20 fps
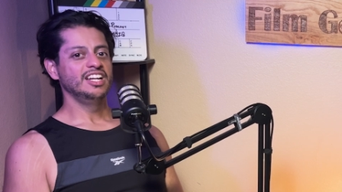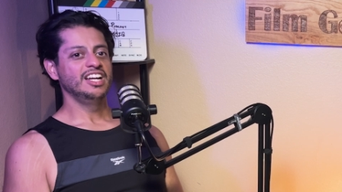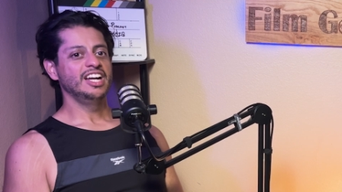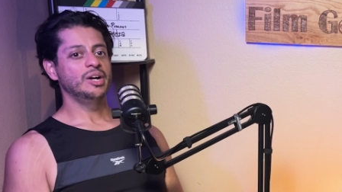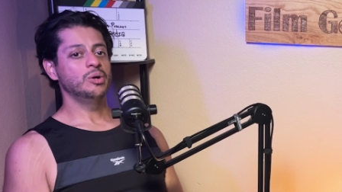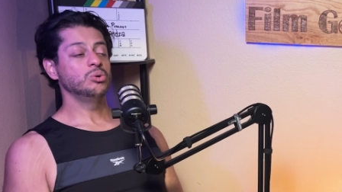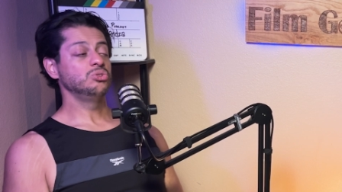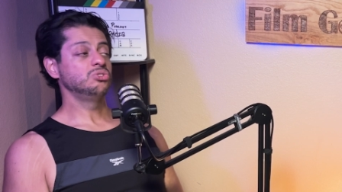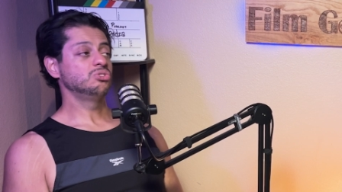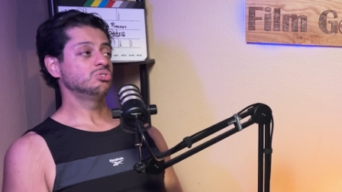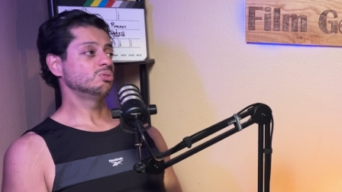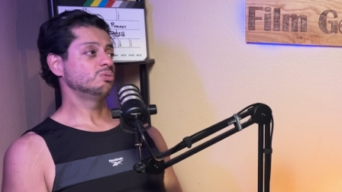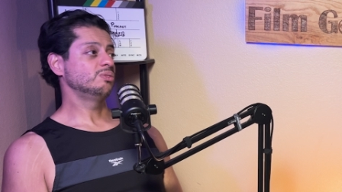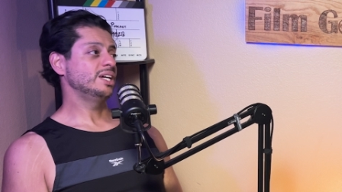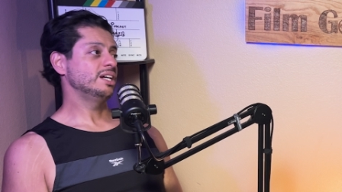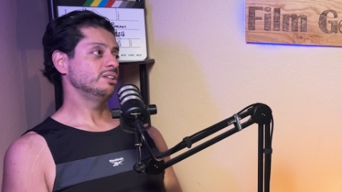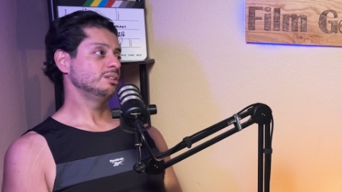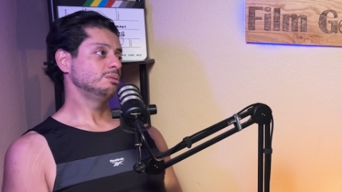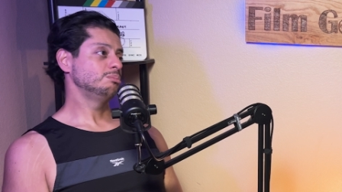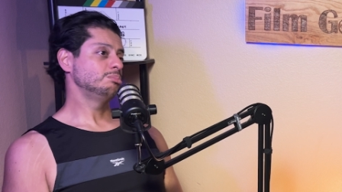I was
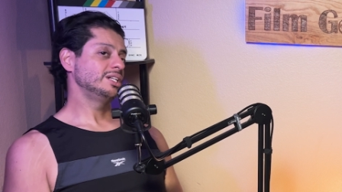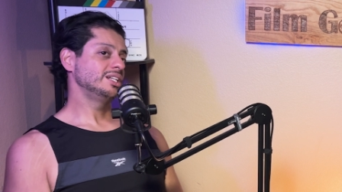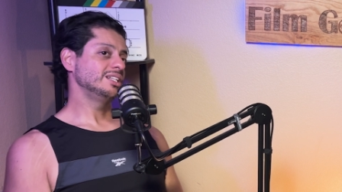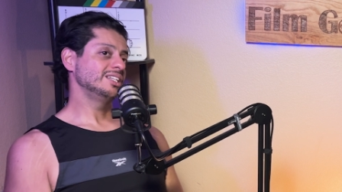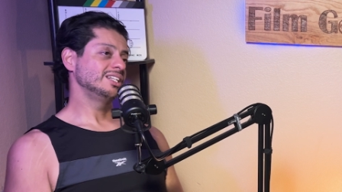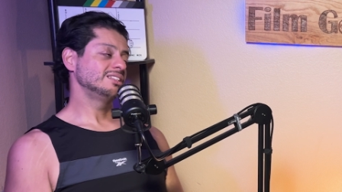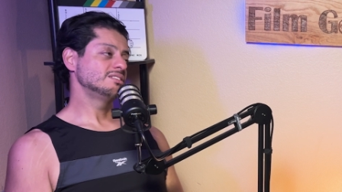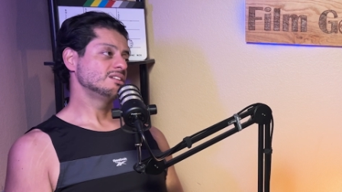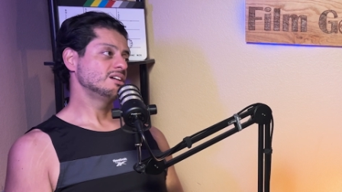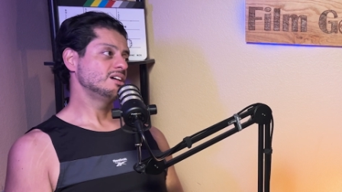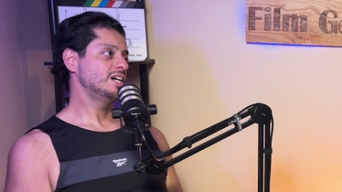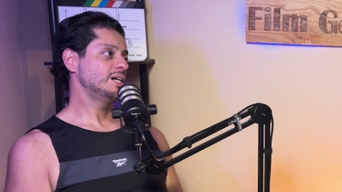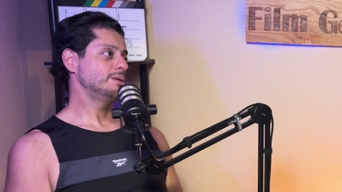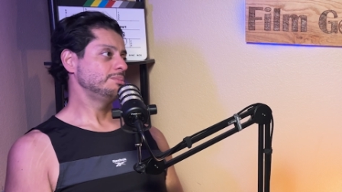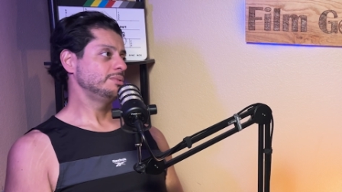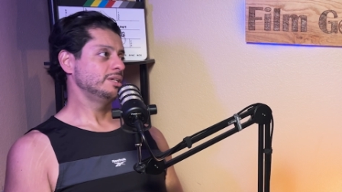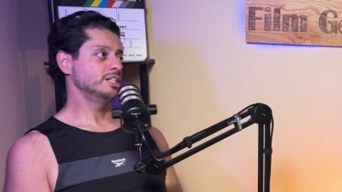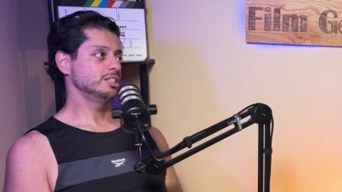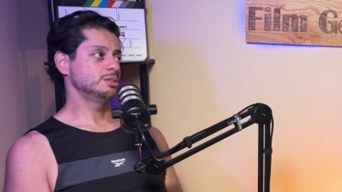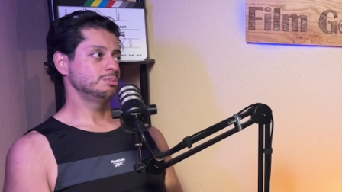surrounded by like
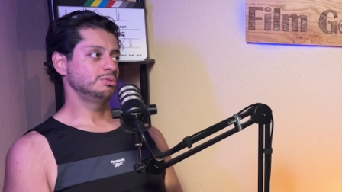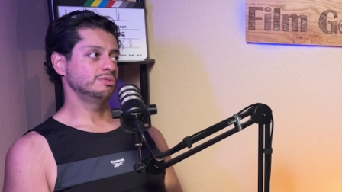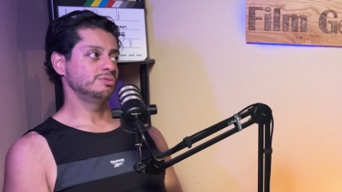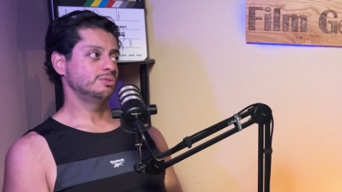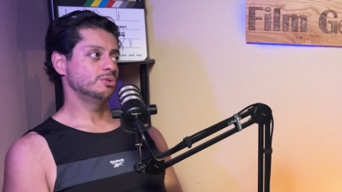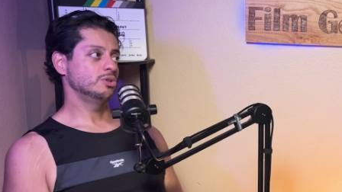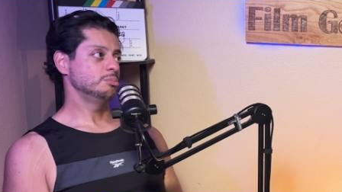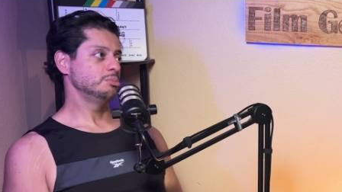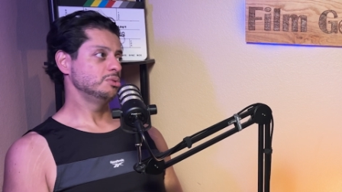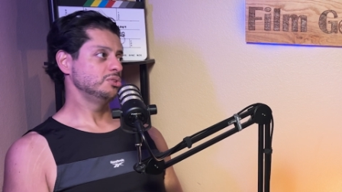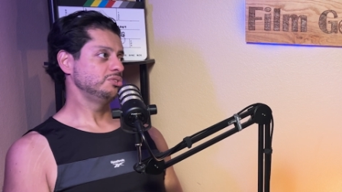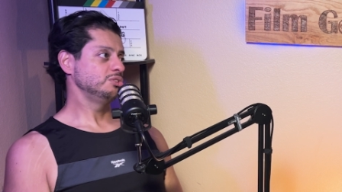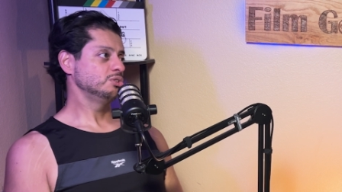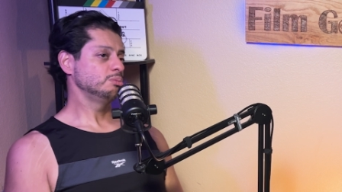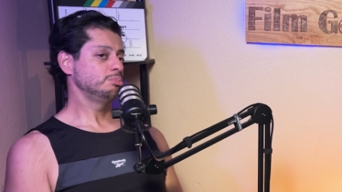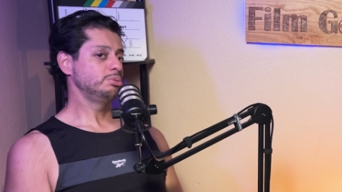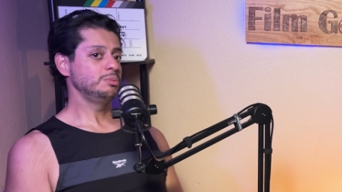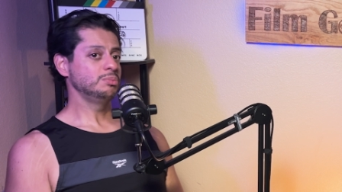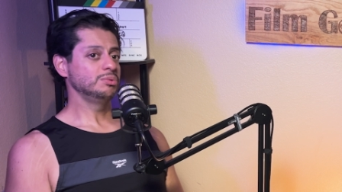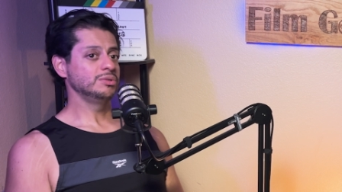top-notch performers, you
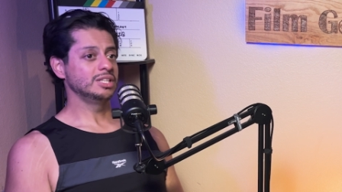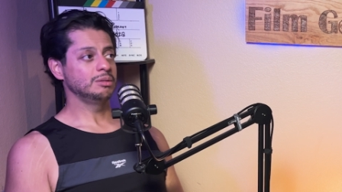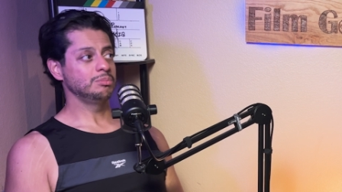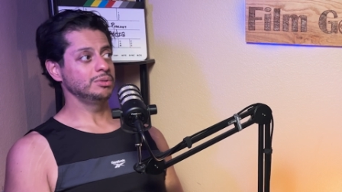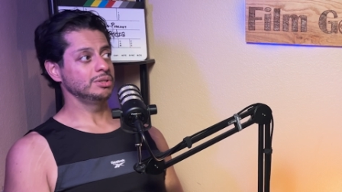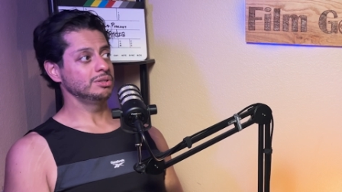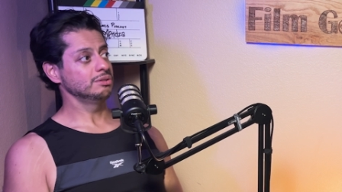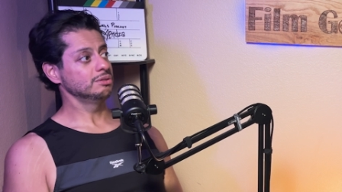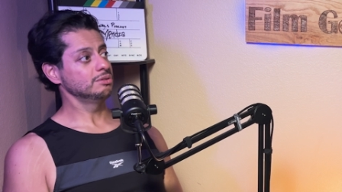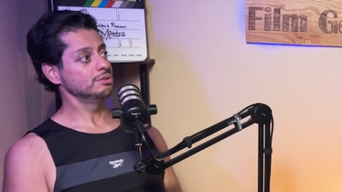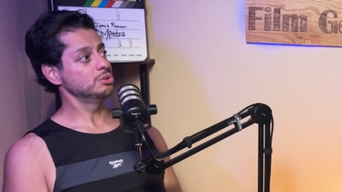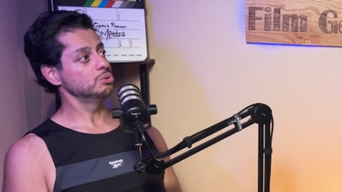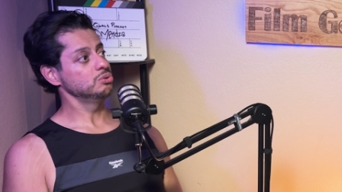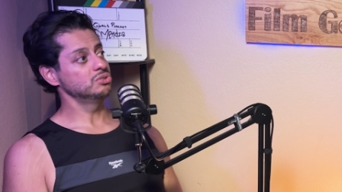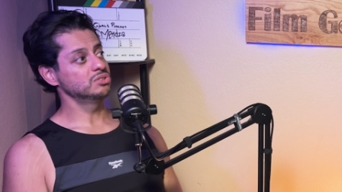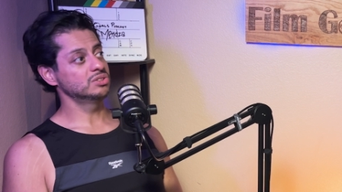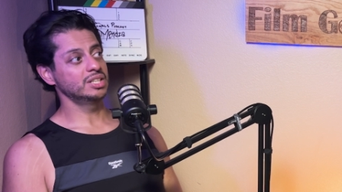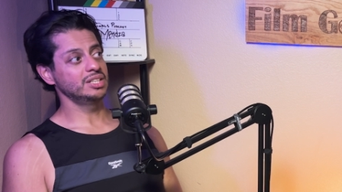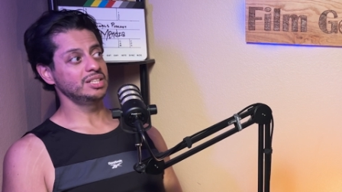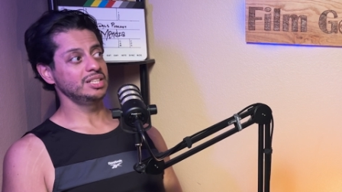know, people that have been
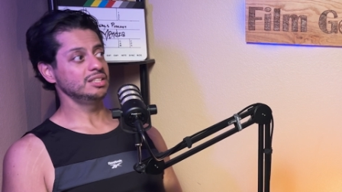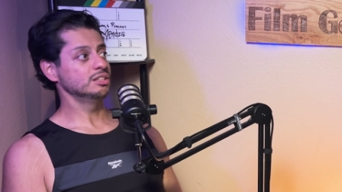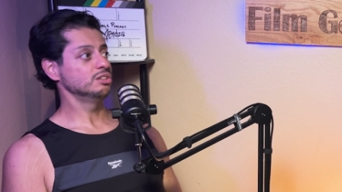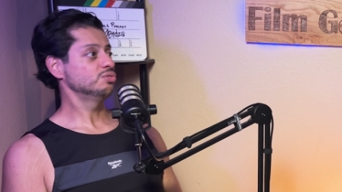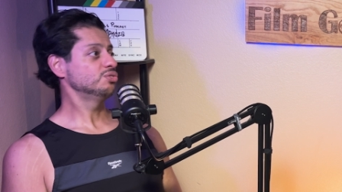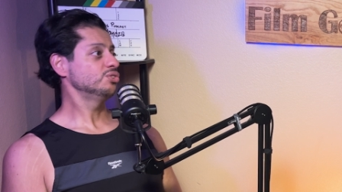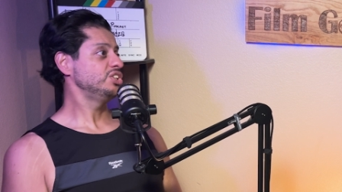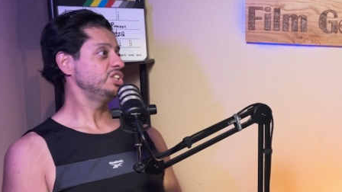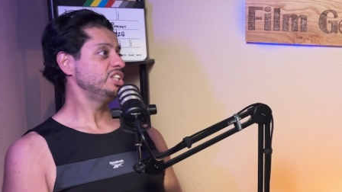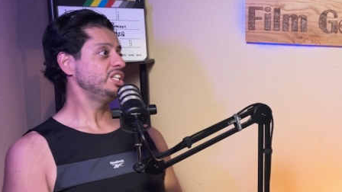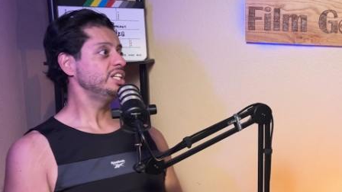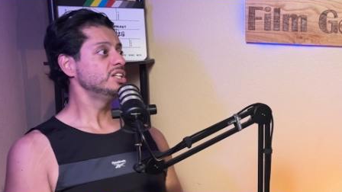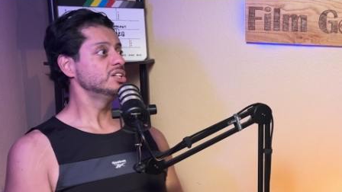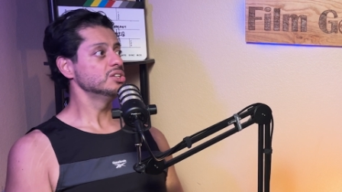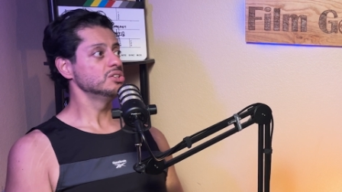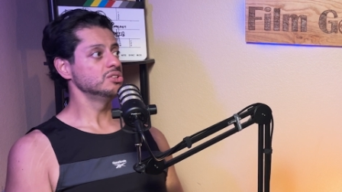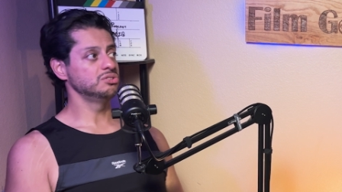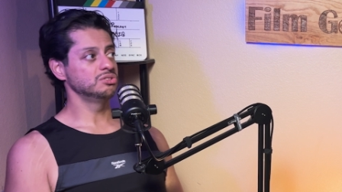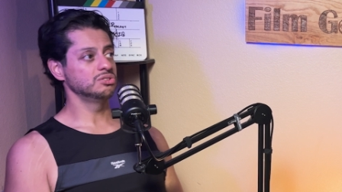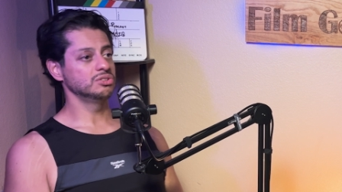studying this for
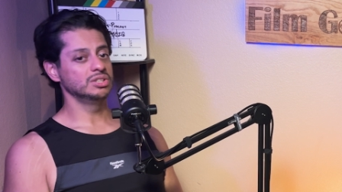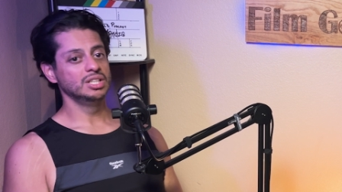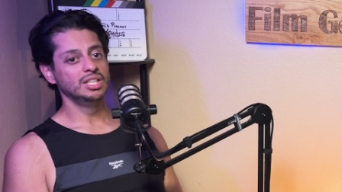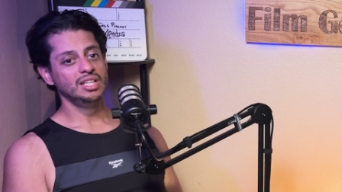years,